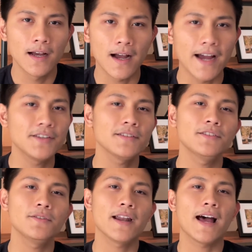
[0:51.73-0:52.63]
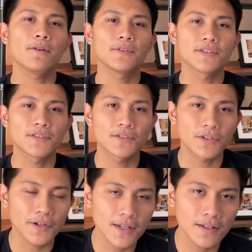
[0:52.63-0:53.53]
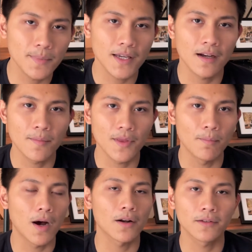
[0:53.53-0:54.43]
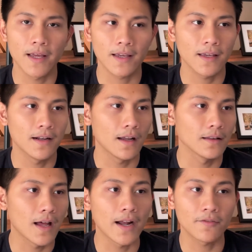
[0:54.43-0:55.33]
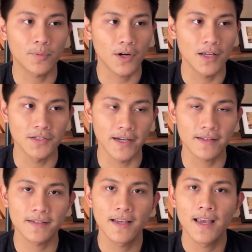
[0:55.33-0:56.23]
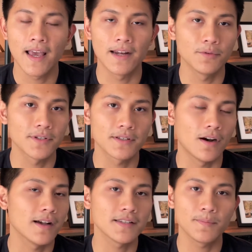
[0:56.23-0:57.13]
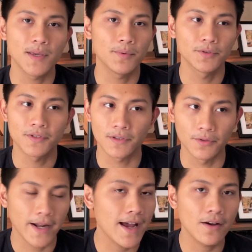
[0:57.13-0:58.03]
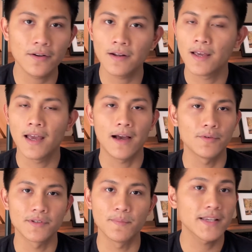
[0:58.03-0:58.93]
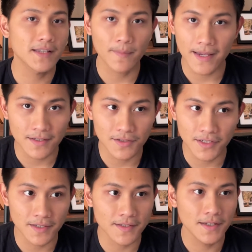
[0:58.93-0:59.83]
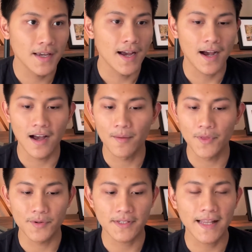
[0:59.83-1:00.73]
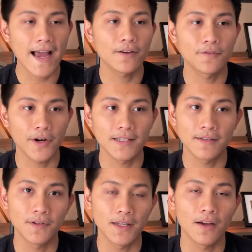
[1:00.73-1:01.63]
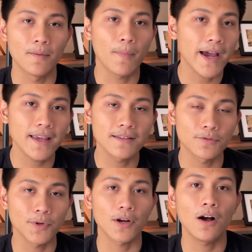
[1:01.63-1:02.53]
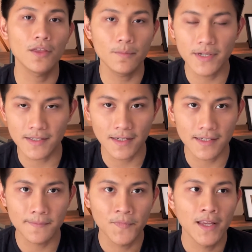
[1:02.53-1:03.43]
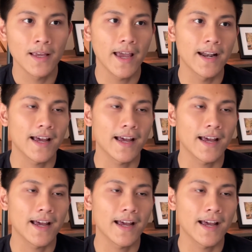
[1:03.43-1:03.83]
I just knew that I was starting to become the bottleneck in a lot of projects, and it was causing people to slow down. I was missing messages. There was a lack of creativity on my end to work on the business, and I